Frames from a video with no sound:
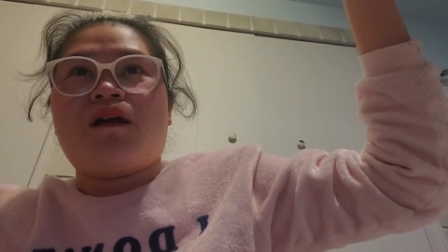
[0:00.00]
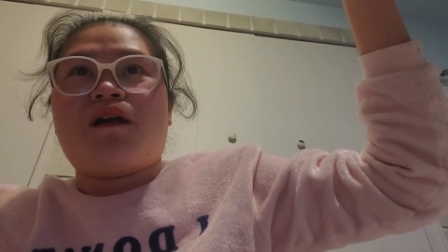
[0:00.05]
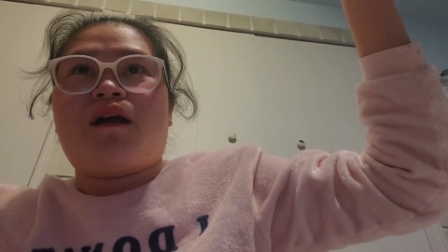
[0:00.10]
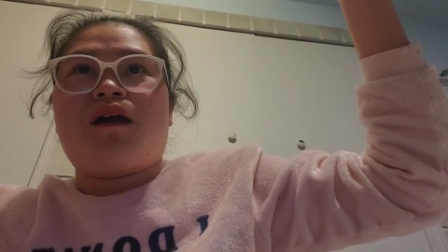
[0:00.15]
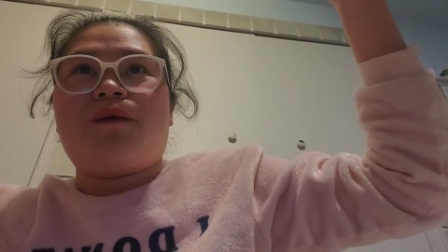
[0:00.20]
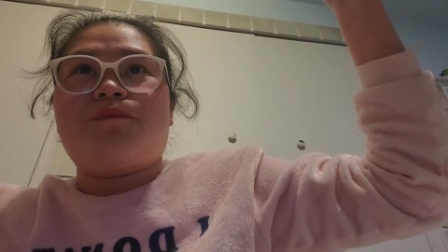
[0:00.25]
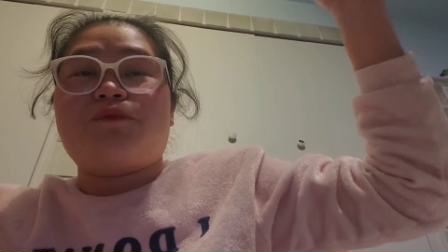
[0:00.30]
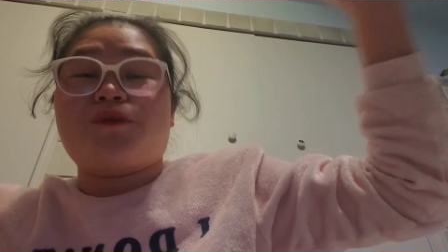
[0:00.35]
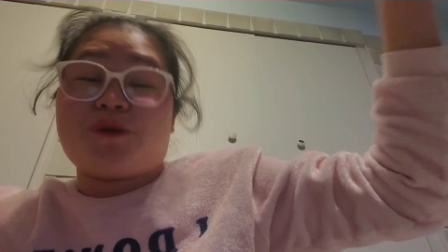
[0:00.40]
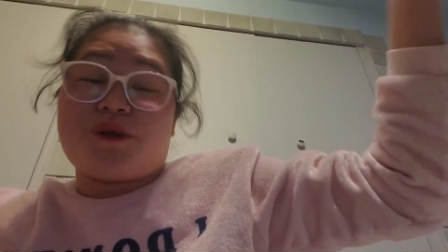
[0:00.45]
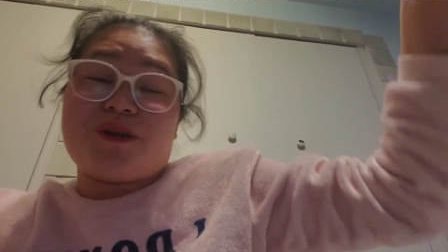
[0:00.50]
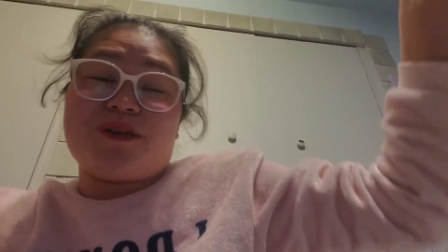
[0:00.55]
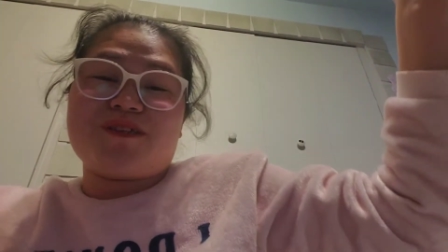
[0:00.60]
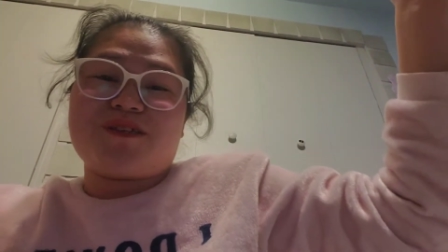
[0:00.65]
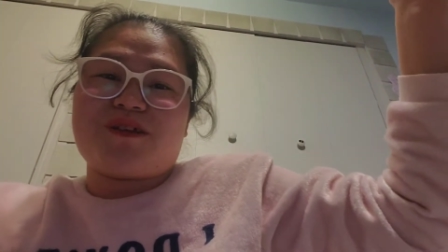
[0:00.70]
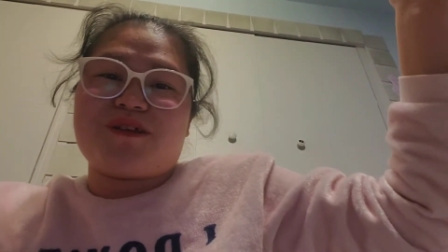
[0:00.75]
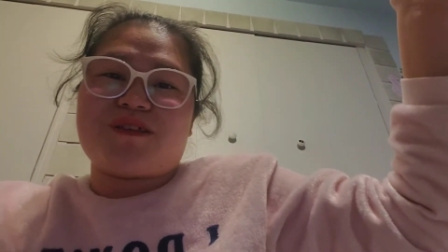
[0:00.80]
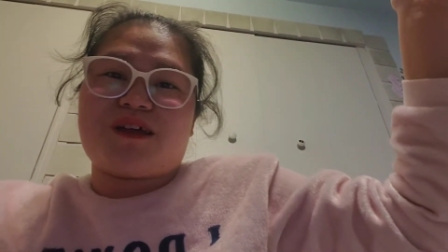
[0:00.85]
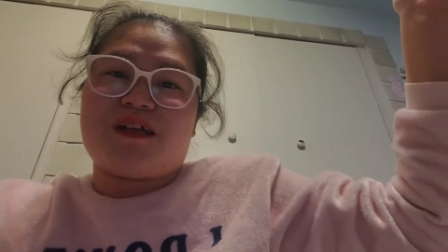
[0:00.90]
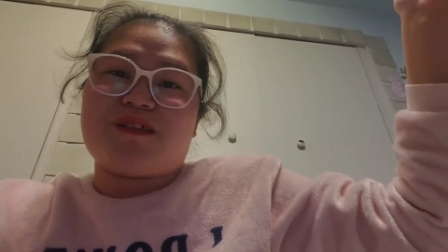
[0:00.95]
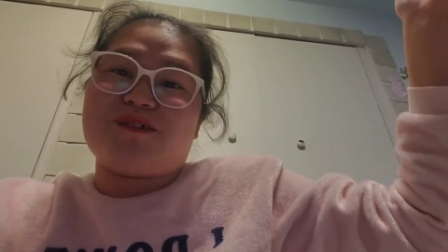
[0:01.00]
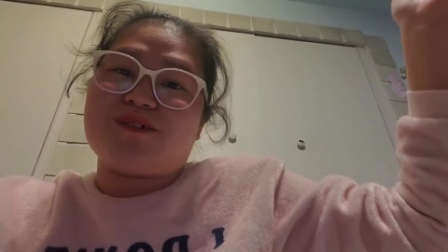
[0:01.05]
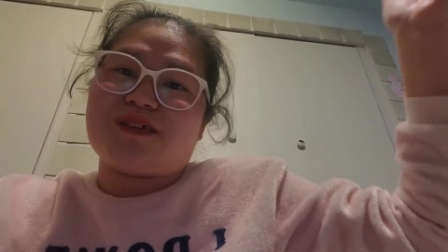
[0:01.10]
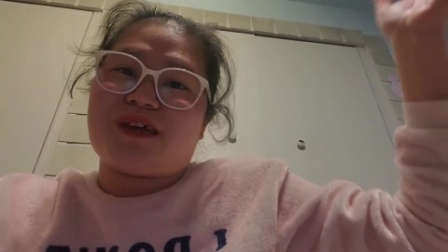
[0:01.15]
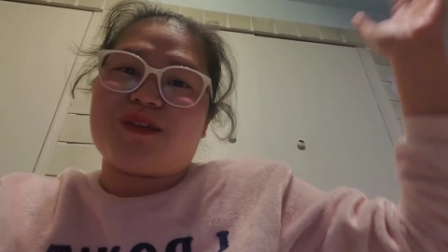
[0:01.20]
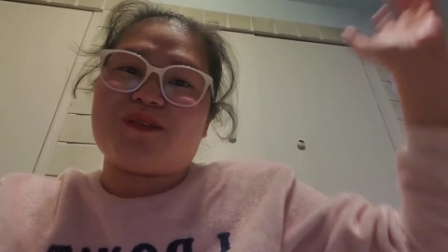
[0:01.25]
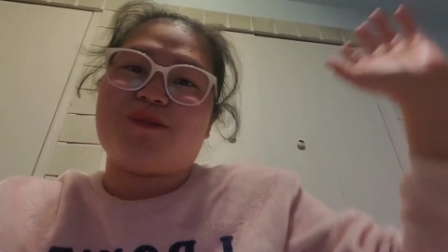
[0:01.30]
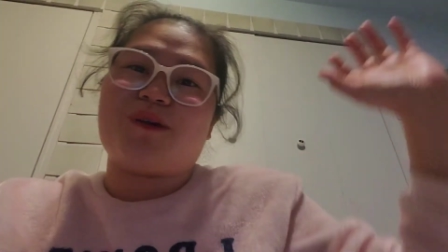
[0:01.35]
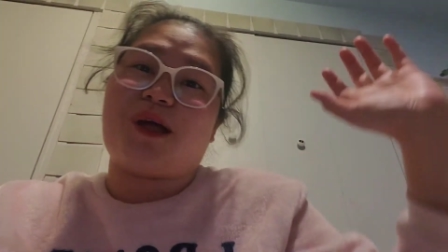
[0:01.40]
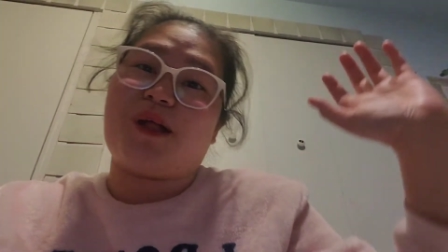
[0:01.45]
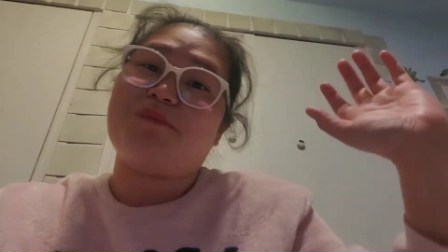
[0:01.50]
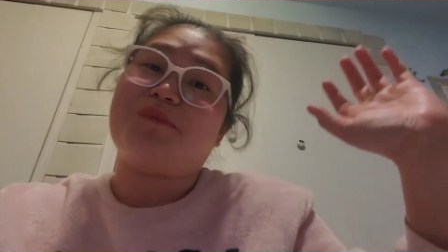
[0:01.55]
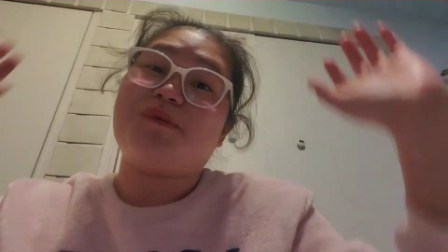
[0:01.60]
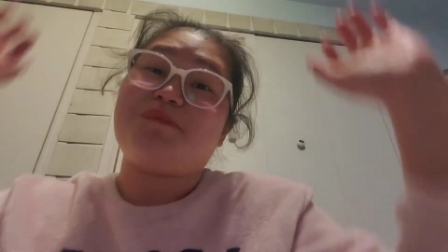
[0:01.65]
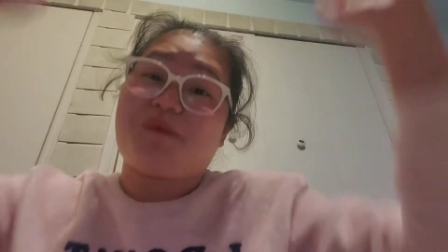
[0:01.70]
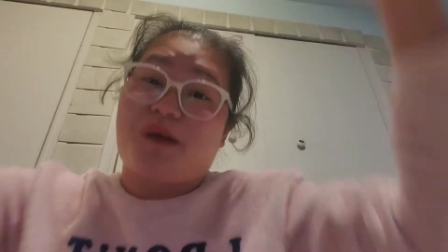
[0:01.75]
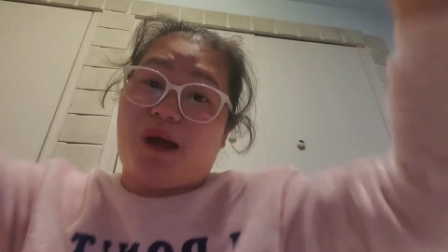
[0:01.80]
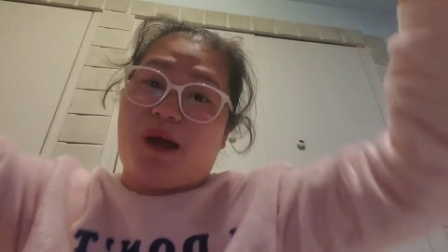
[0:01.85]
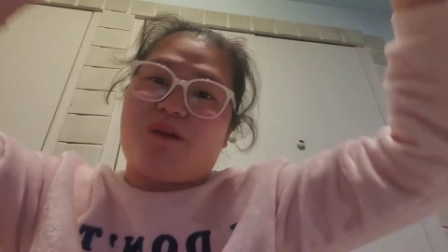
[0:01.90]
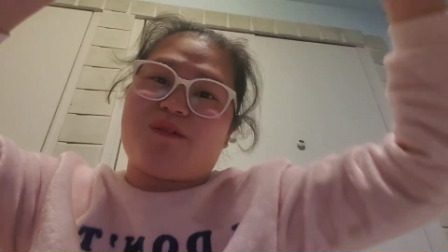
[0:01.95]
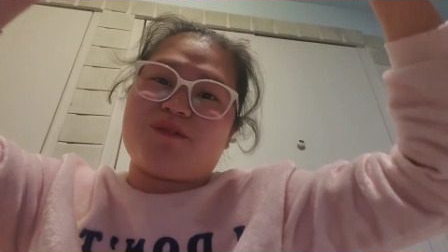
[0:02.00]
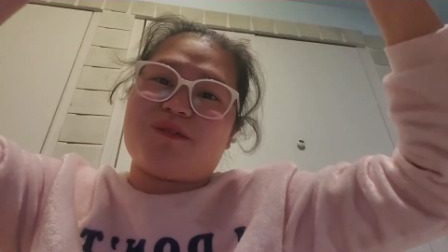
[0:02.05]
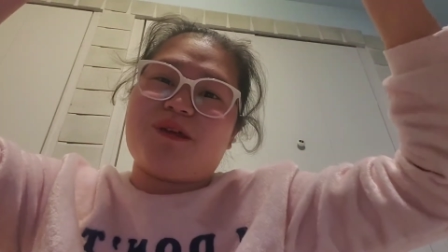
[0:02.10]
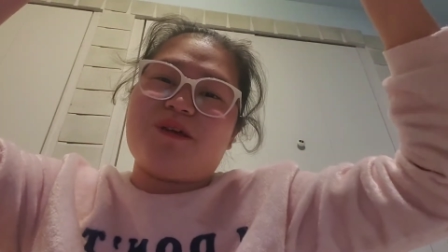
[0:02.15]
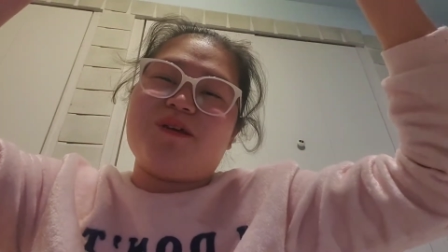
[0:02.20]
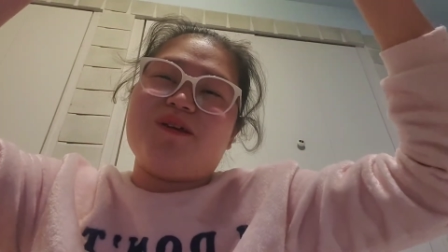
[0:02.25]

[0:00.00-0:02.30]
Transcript: um, Hur is on the other side to help him out,